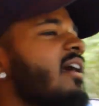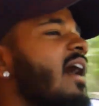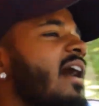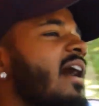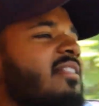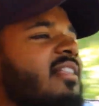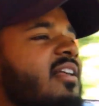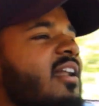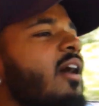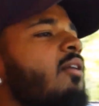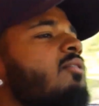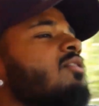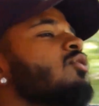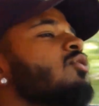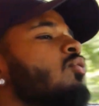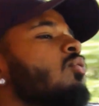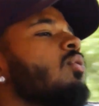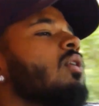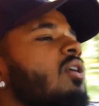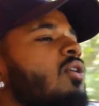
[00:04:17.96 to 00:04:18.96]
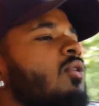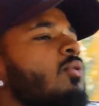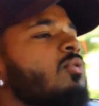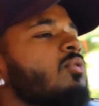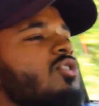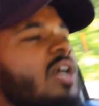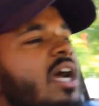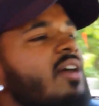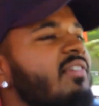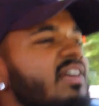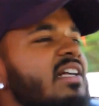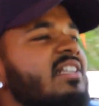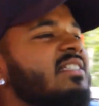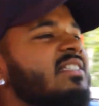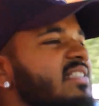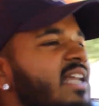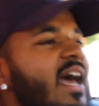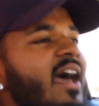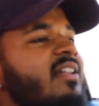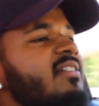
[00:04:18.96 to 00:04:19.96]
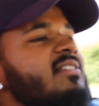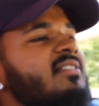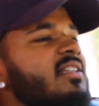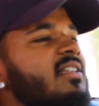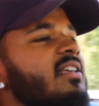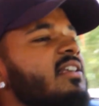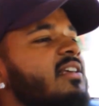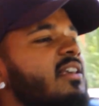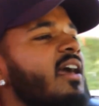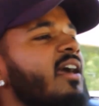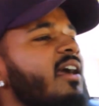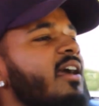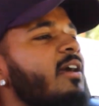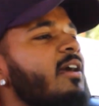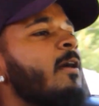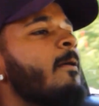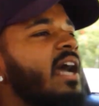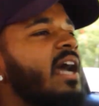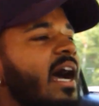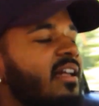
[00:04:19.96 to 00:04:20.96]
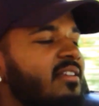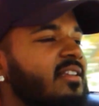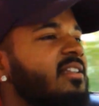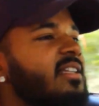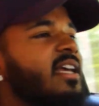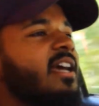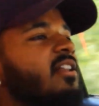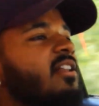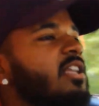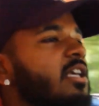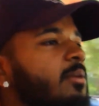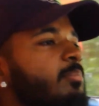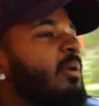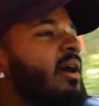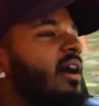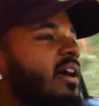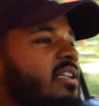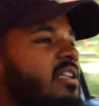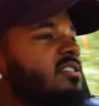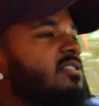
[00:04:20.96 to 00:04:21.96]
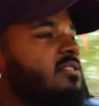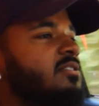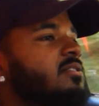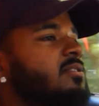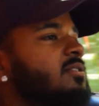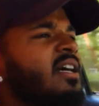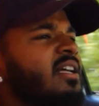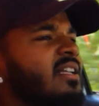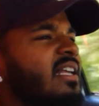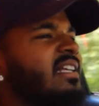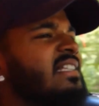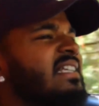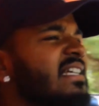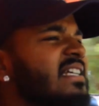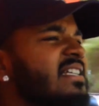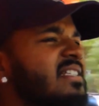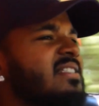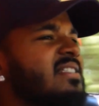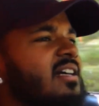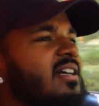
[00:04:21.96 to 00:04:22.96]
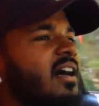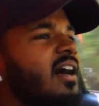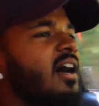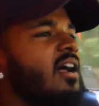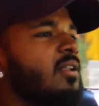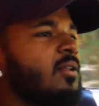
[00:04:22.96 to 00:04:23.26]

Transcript: I thought I was cool driving a stanced EK as a daily, but this is a